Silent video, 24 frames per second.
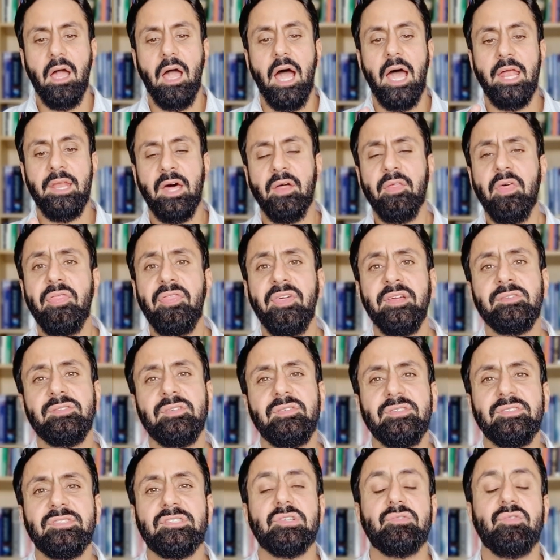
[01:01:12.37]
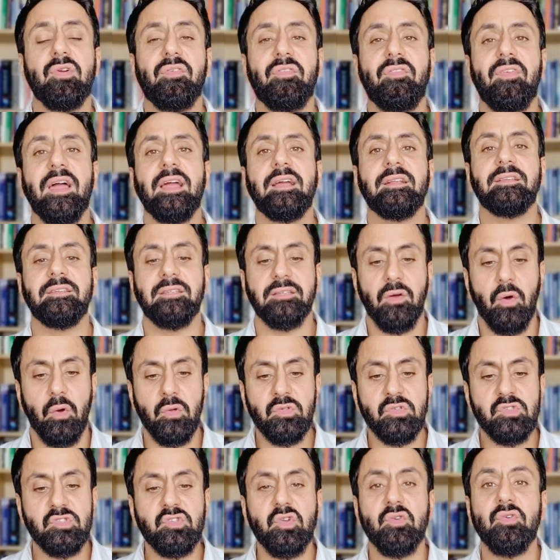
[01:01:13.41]
Another thing to do is to reflect
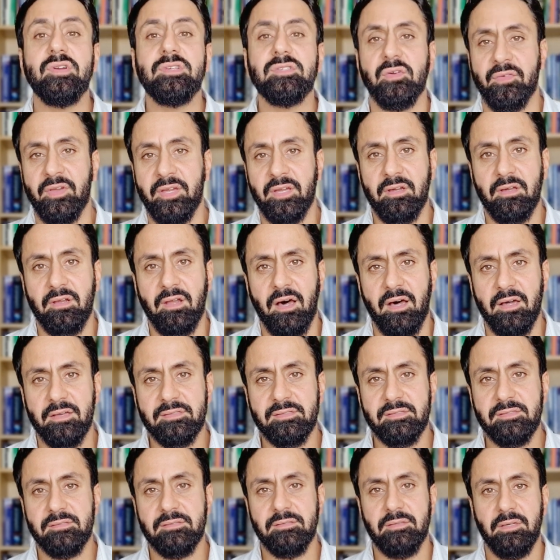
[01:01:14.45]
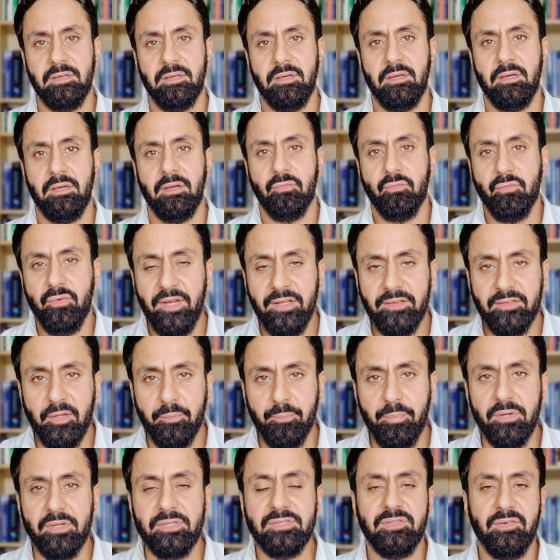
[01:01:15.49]
on stories of ikhlas. Read the
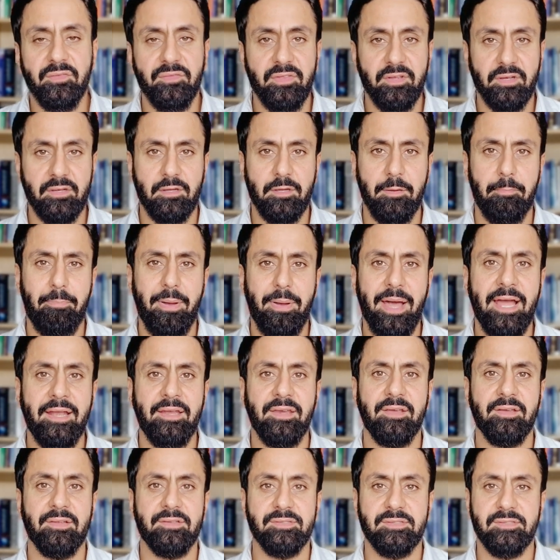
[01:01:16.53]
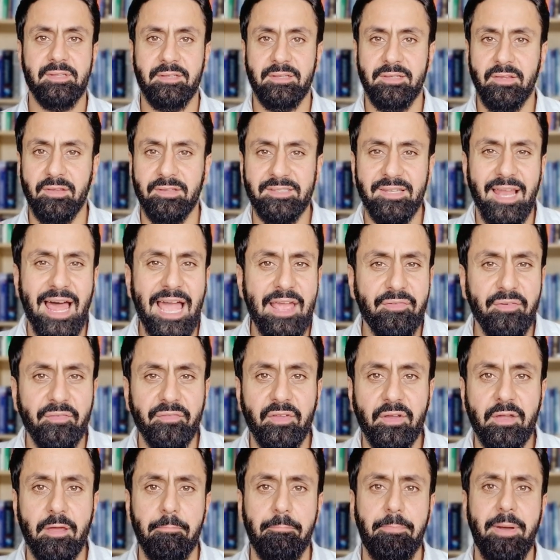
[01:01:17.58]
books of the companions, the life of
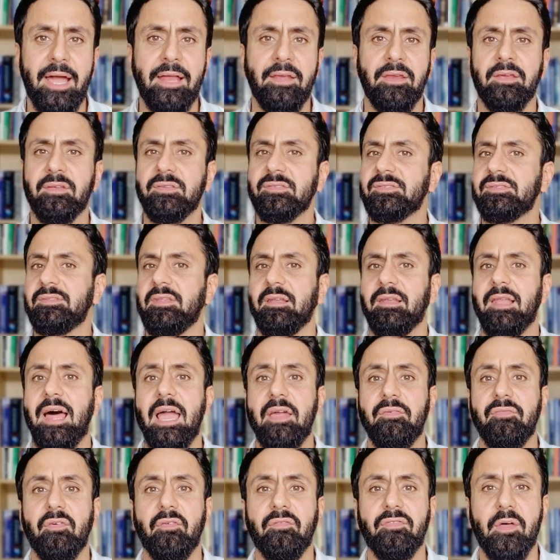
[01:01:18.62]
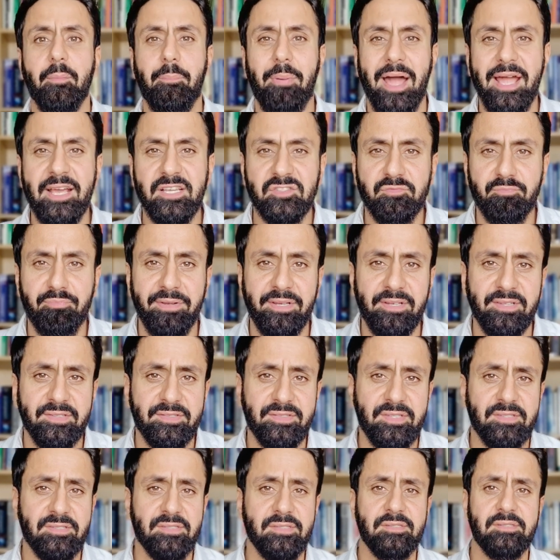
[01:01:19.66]
the companions, the life of the pious
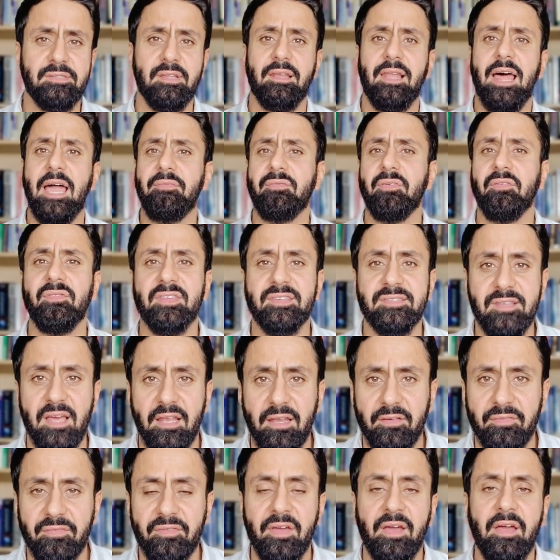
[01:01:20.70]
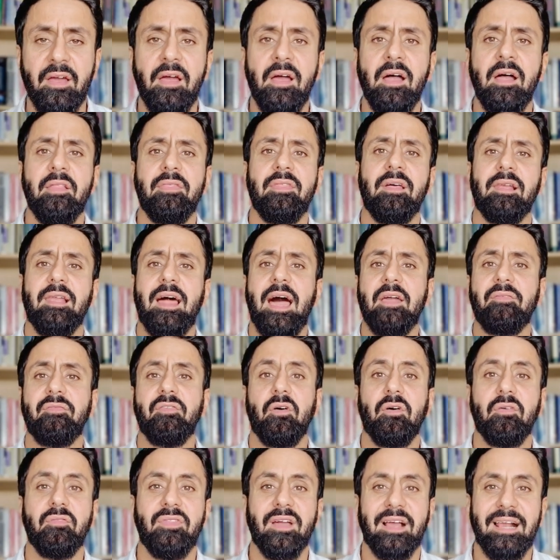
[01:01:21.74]
predecessors, the life of the Salaf, the life
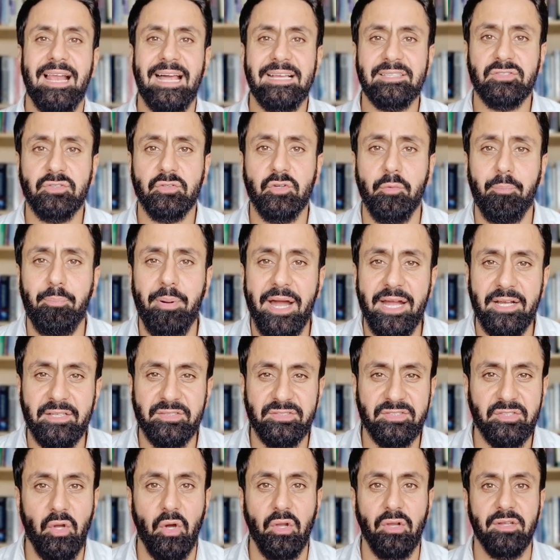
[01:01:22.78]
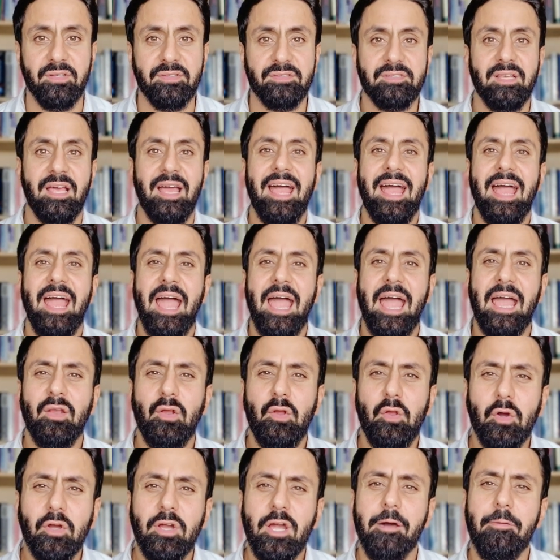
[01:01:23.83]
of the classical pious scholars,
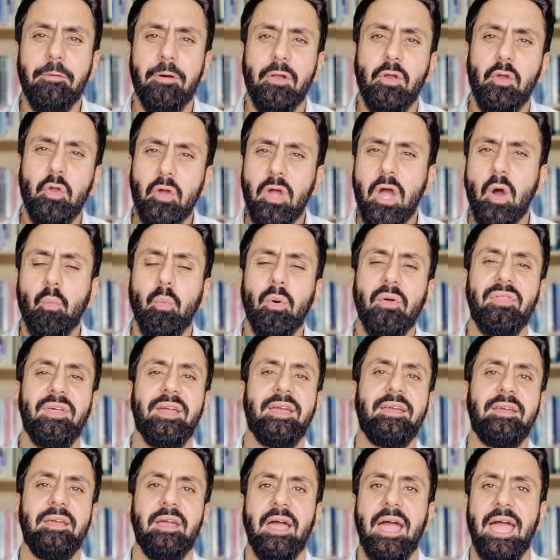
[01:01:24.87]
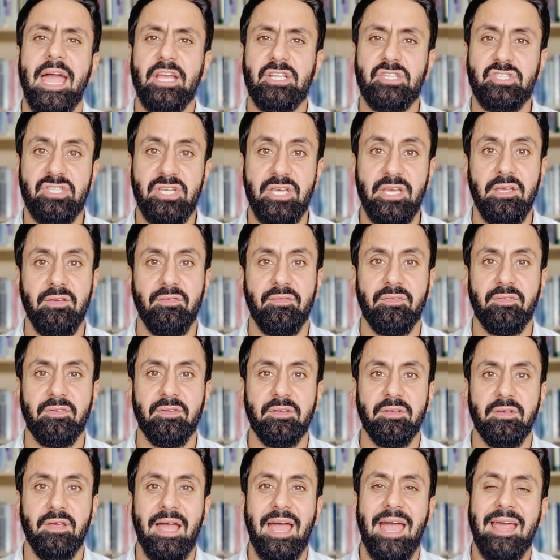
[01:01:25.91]
and look at look at what they achieved
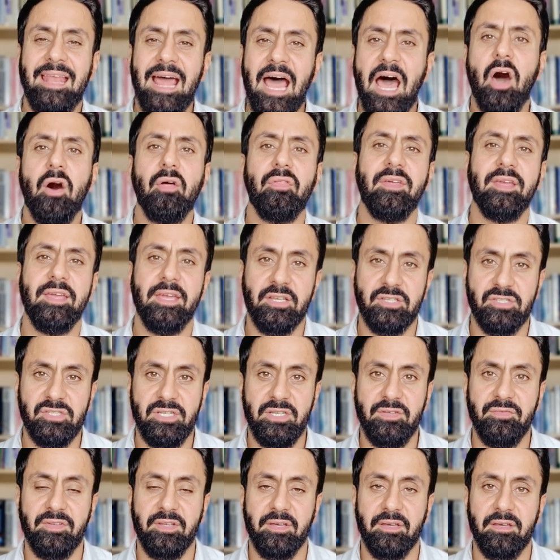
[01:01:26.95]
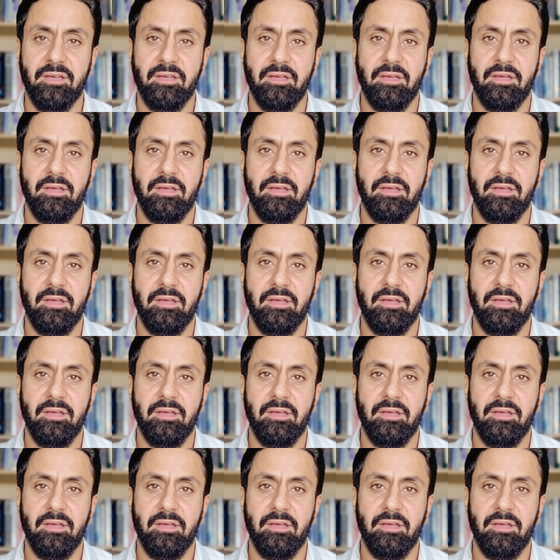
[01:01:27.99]
and how they achieved it,